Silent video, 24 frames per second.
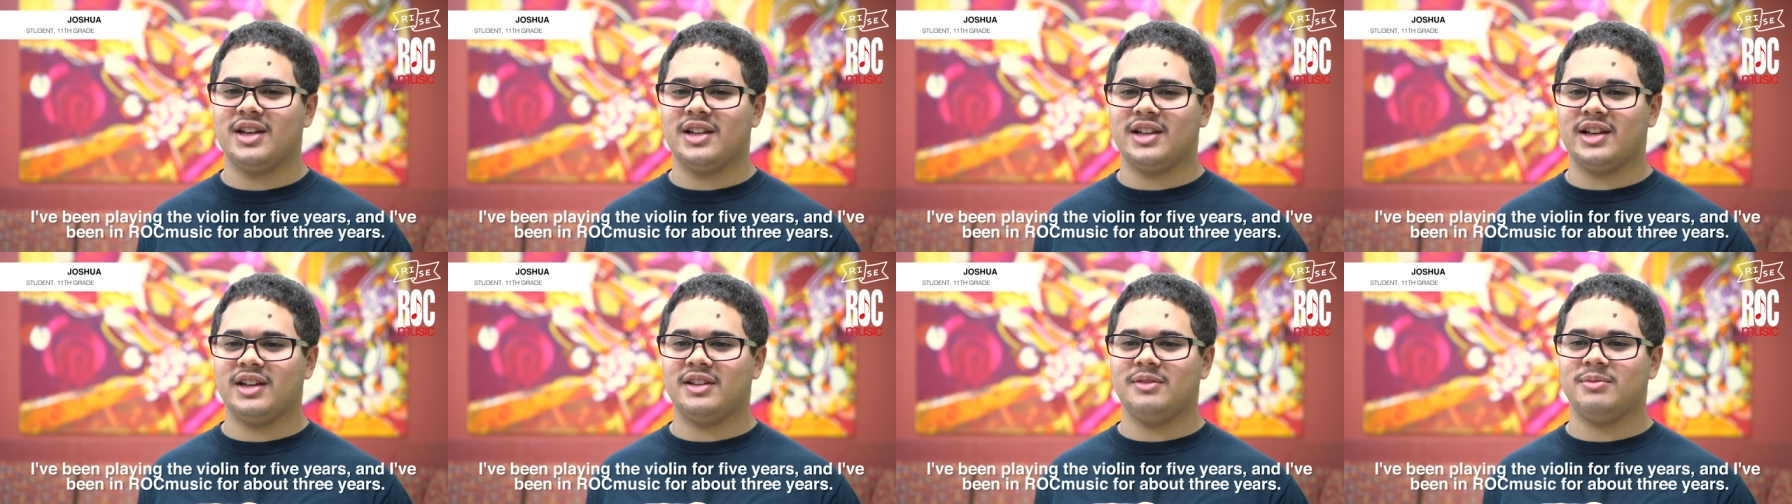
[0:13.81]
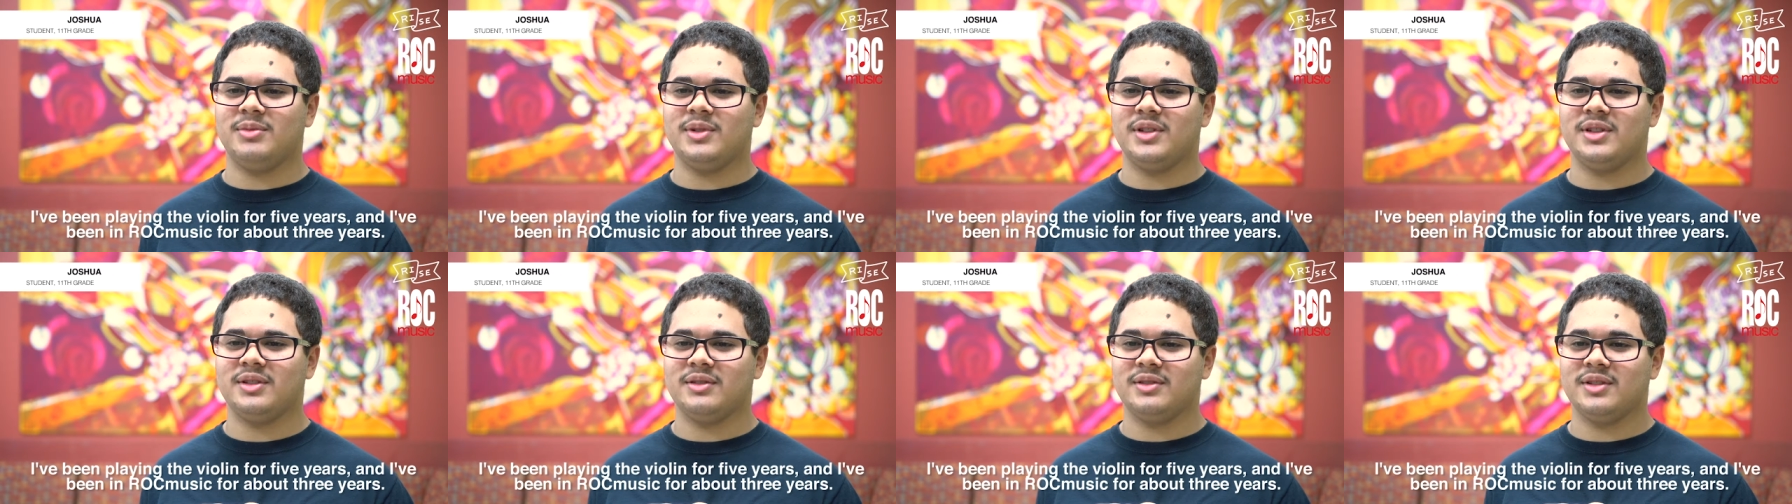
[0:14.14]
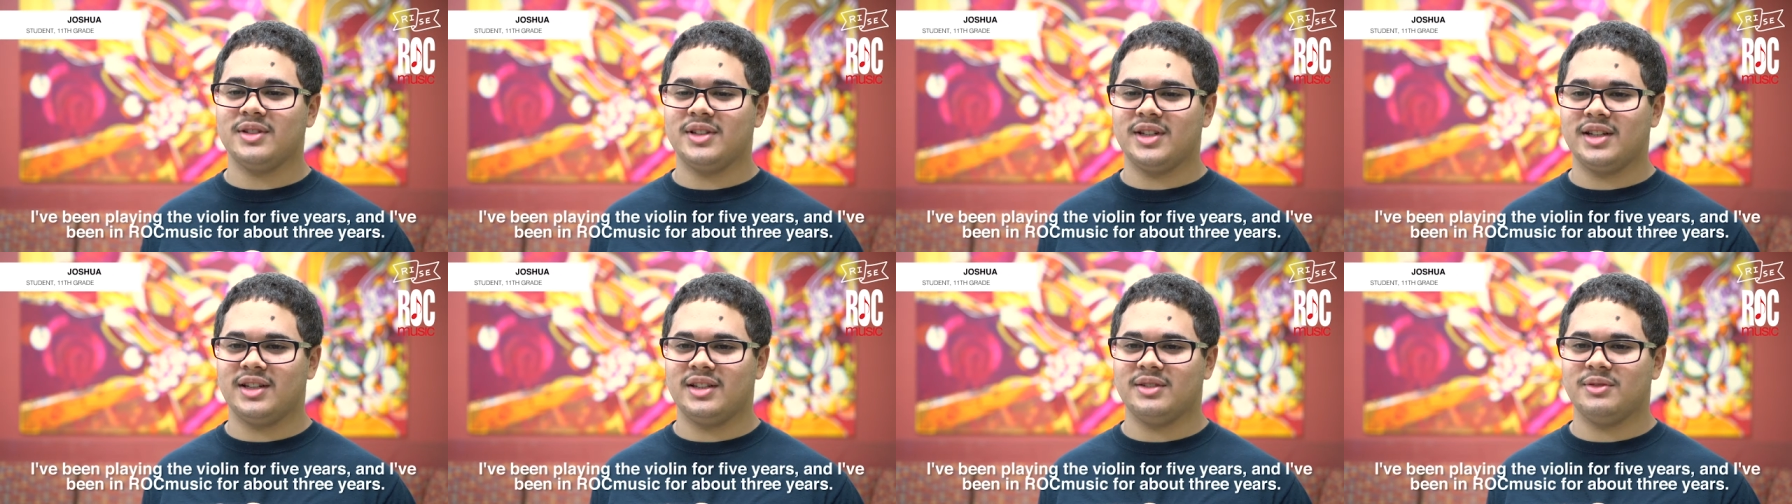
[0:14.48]
and I've
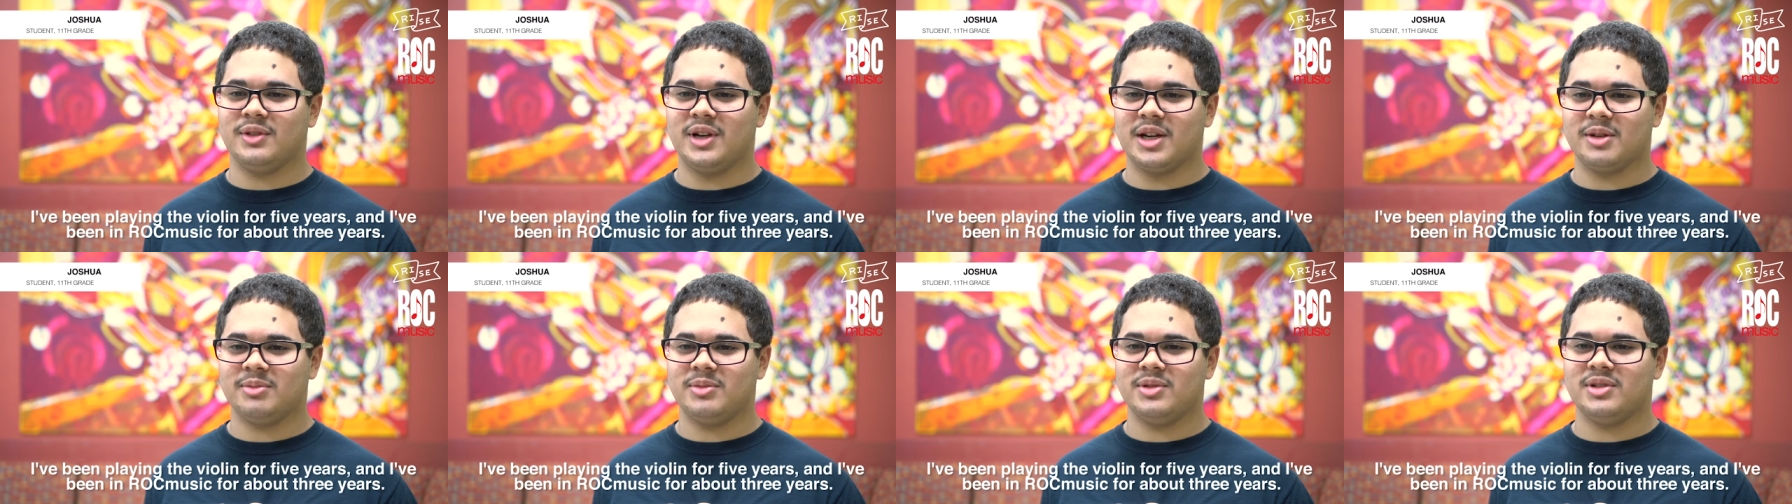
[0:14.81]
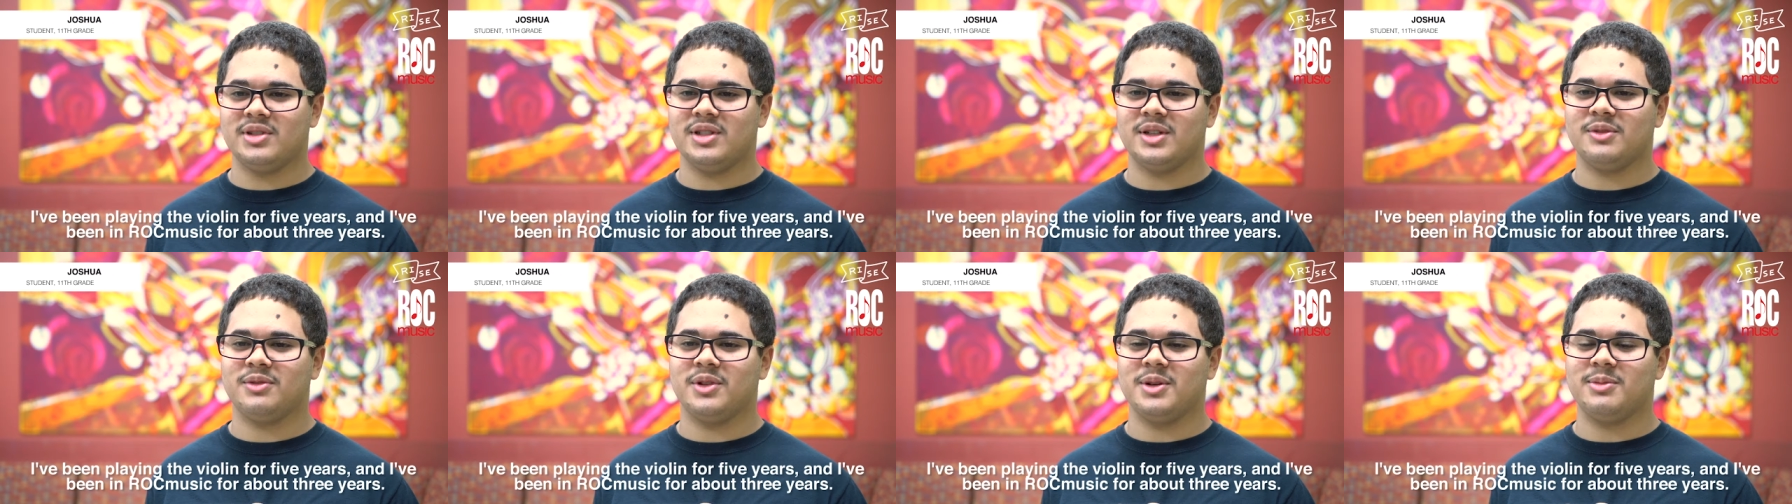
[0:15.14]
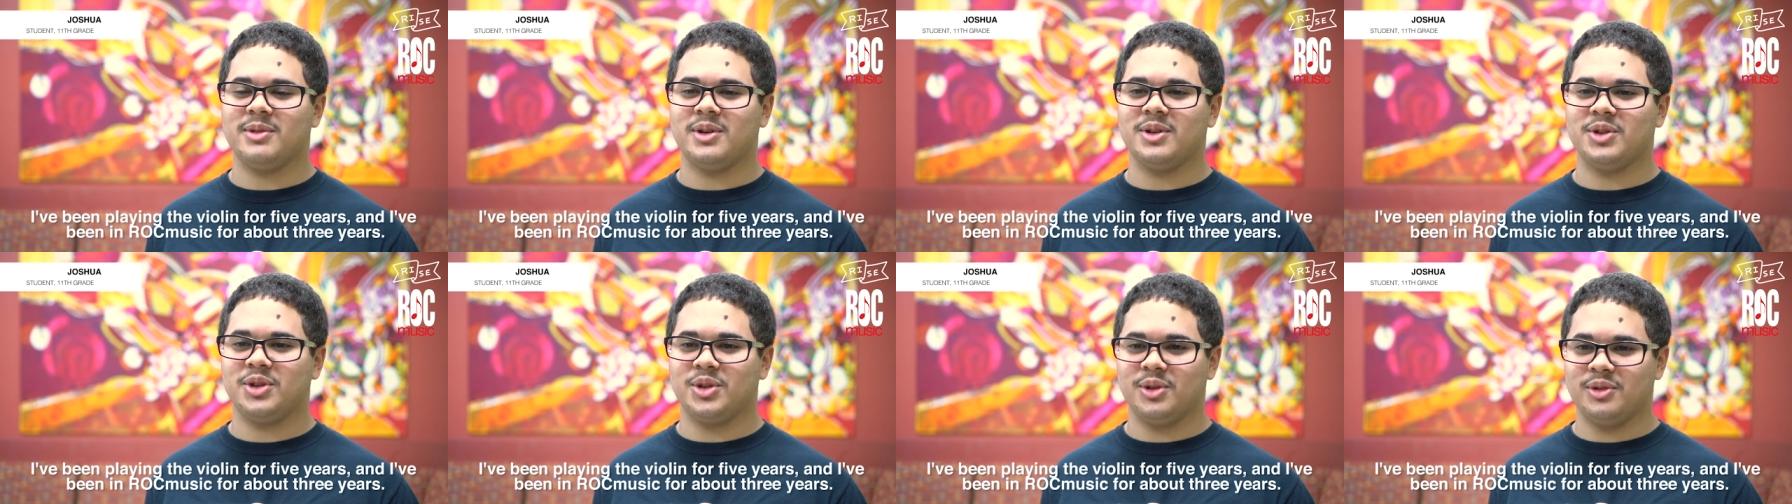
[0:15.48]
been in ROCmusic
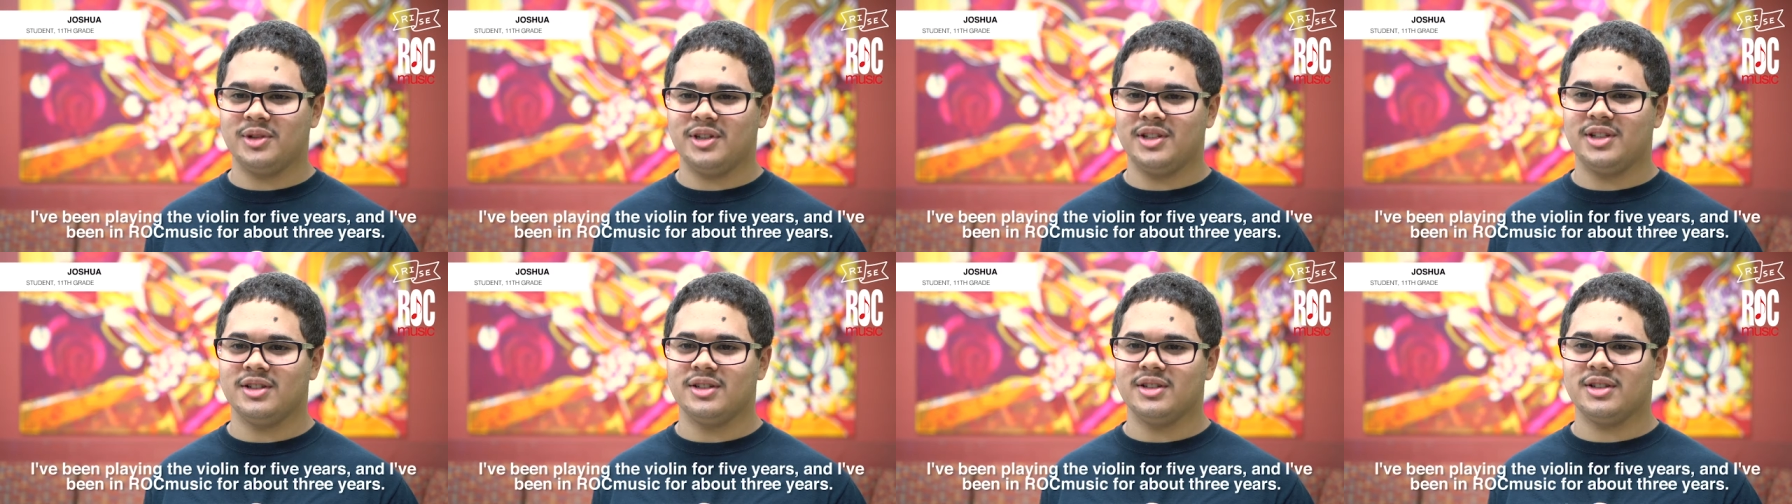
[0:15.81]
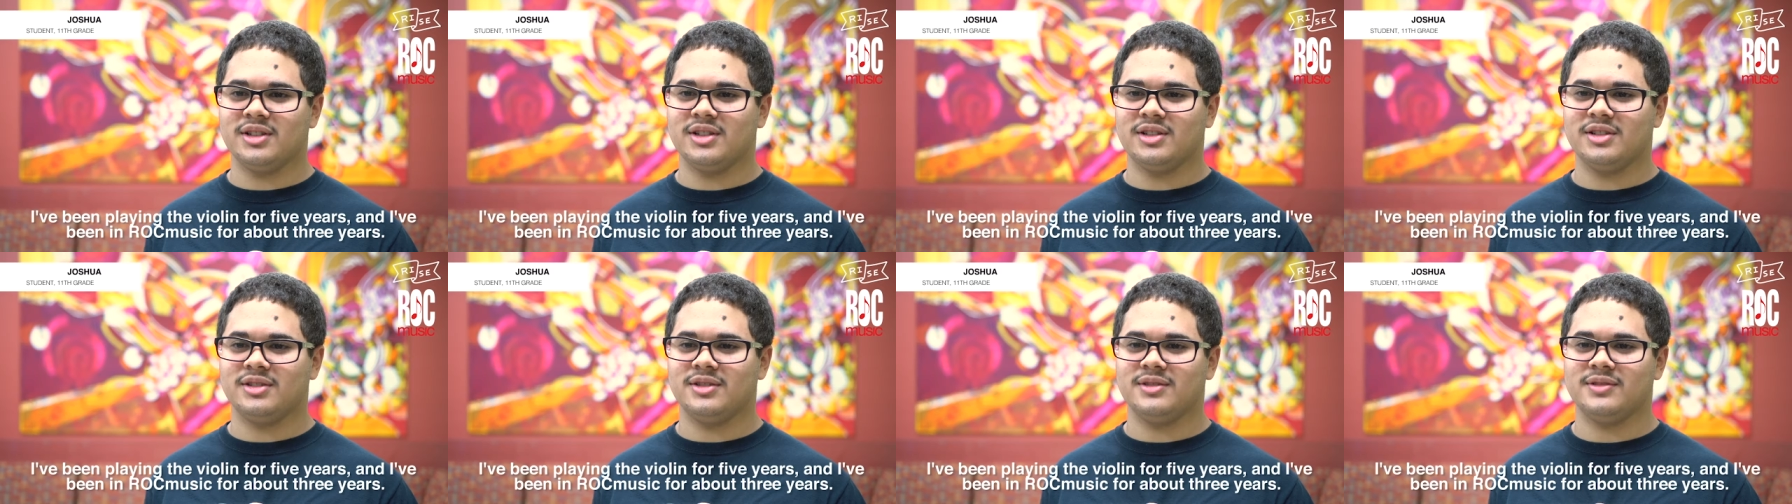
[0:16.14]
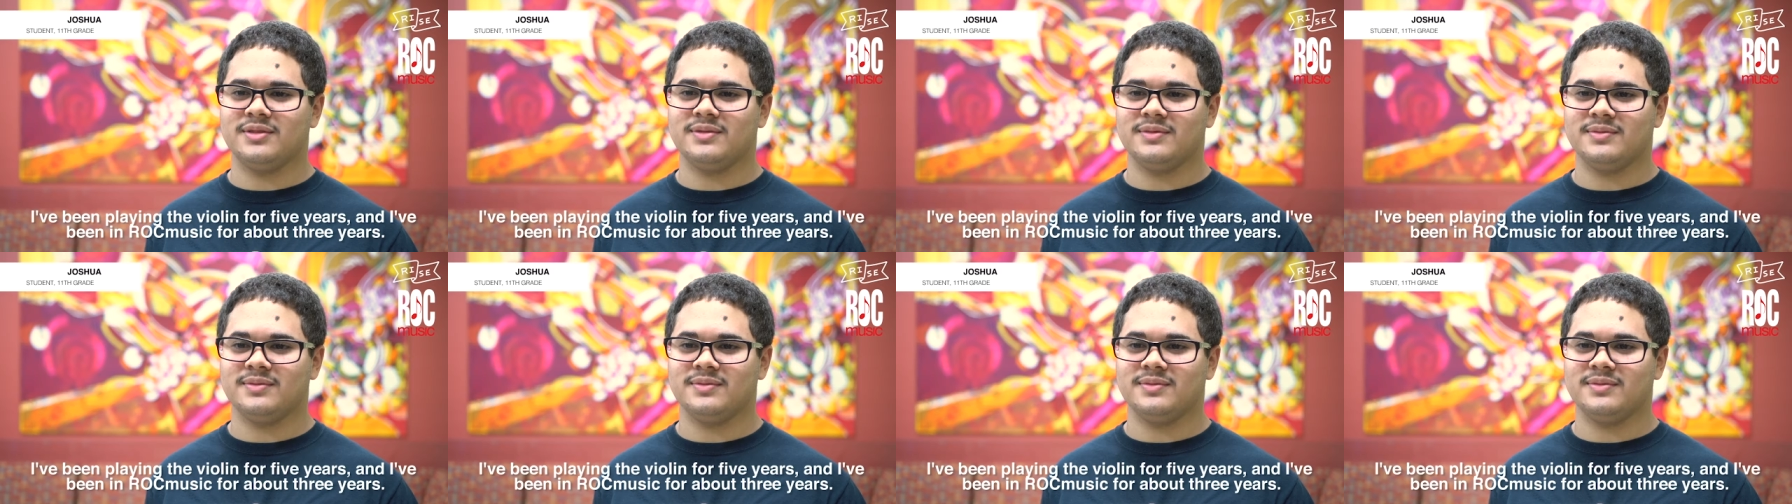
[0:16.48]
for about three years.